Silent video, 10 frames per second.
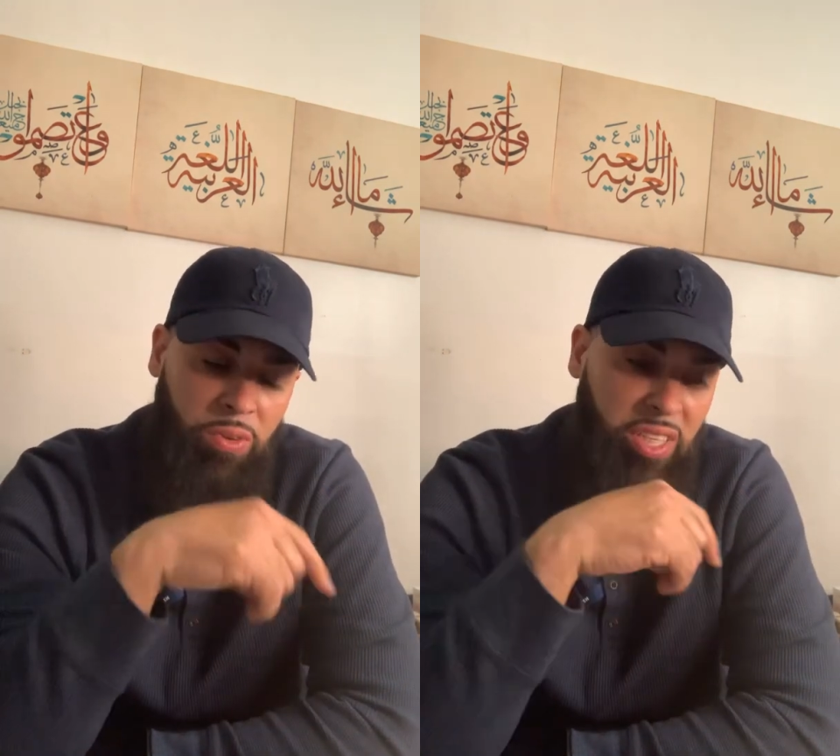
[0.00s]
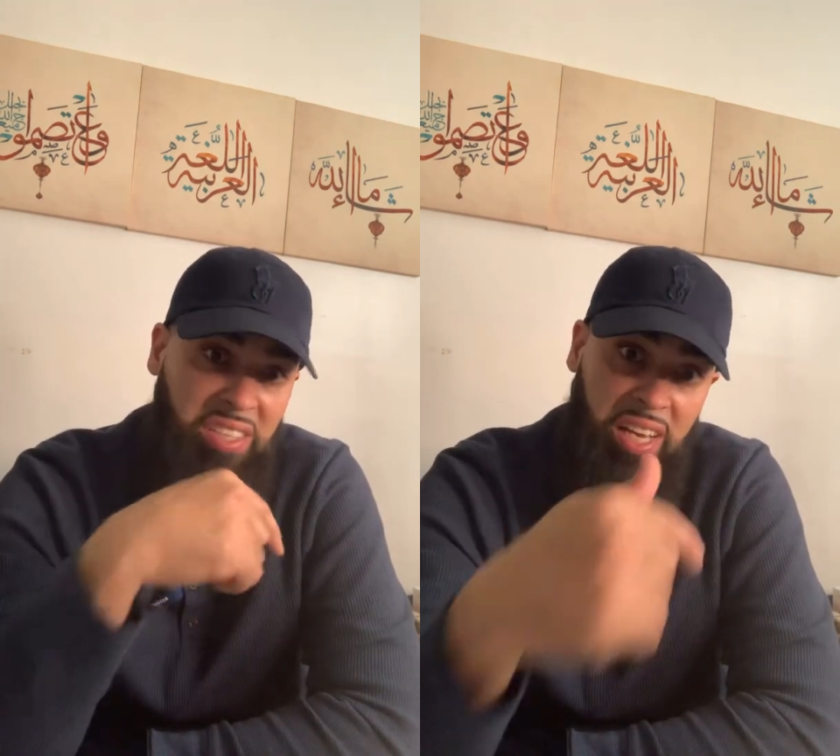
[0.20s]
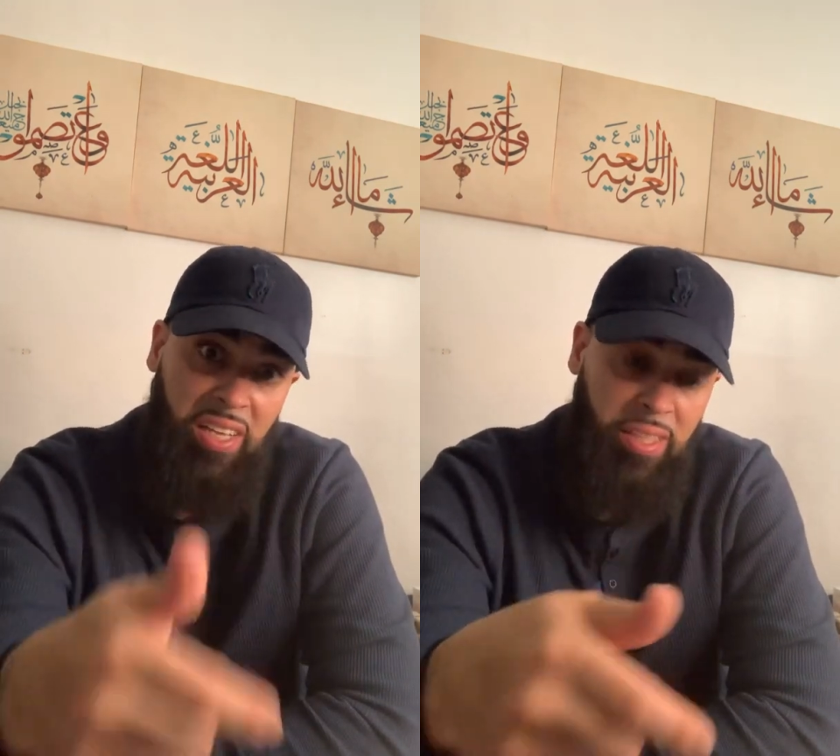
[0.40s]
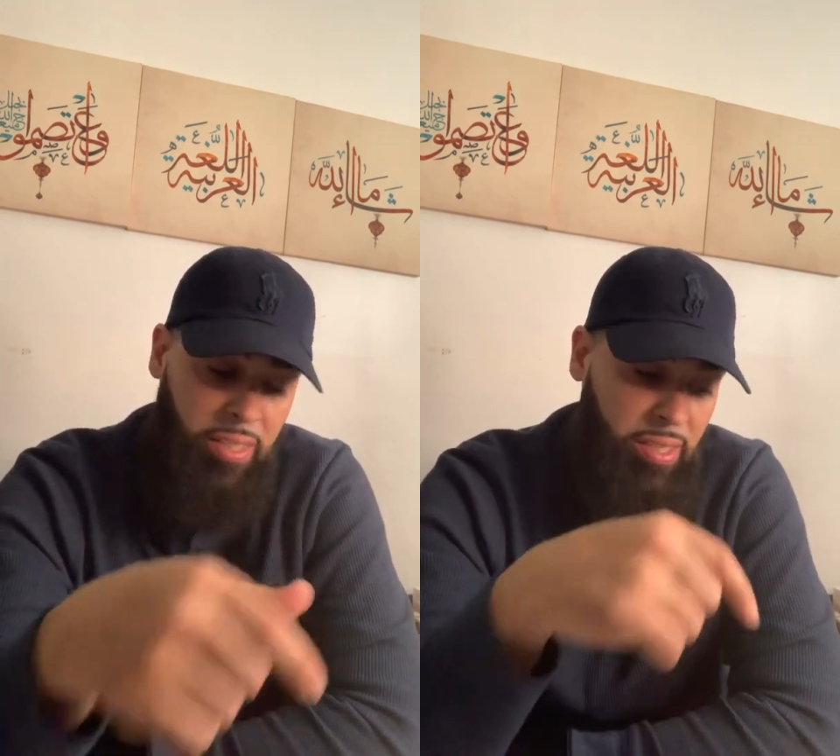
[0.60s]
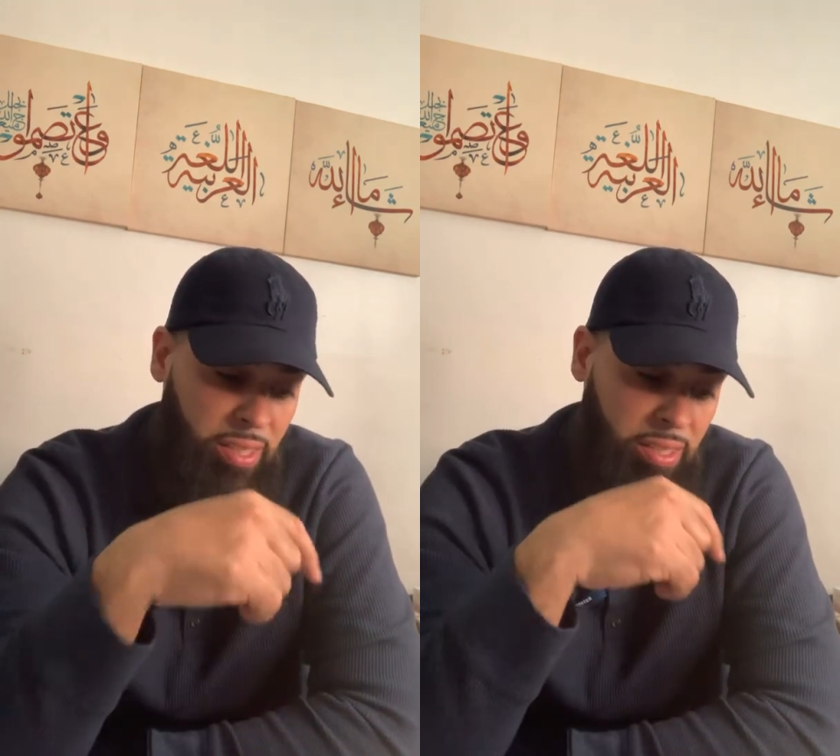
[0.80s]
He did it
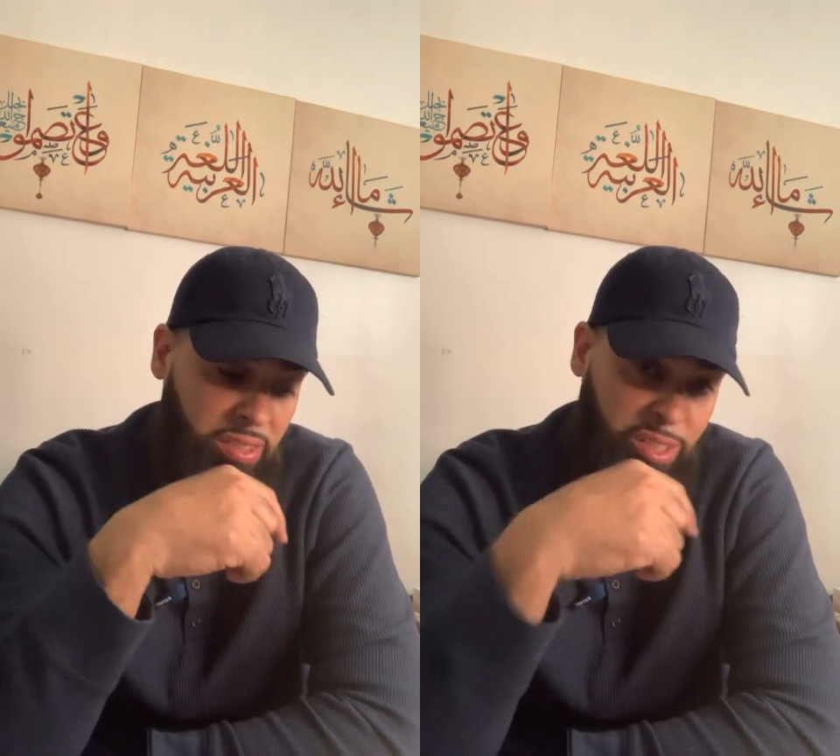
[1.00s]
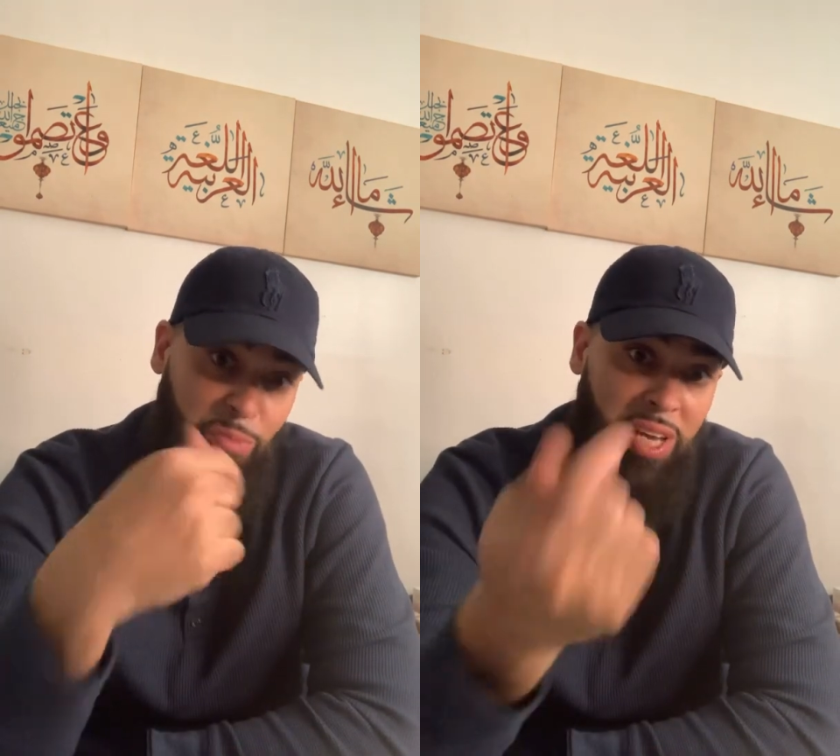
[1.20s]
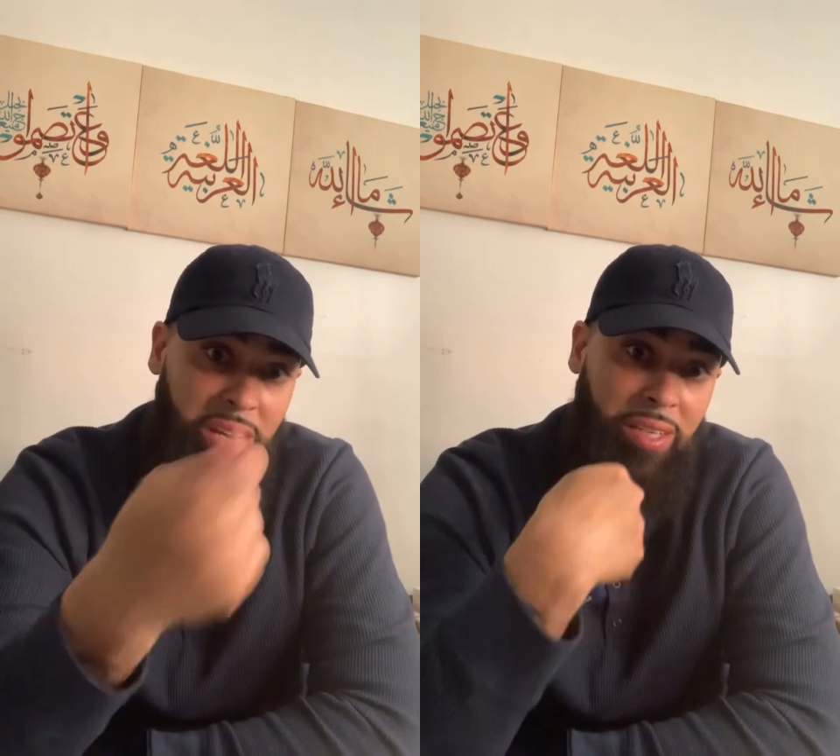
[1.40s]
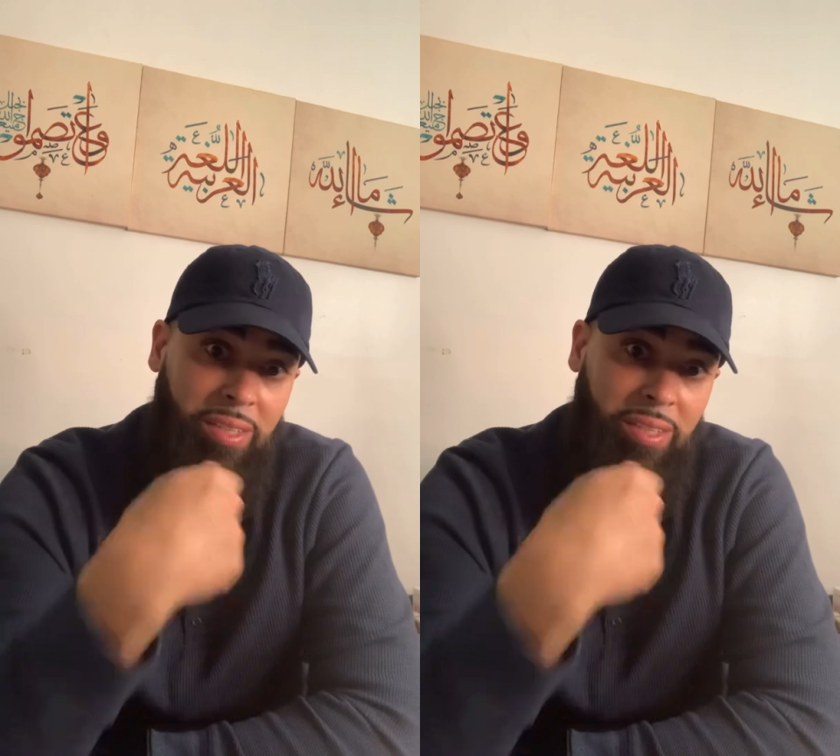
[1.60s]
to me.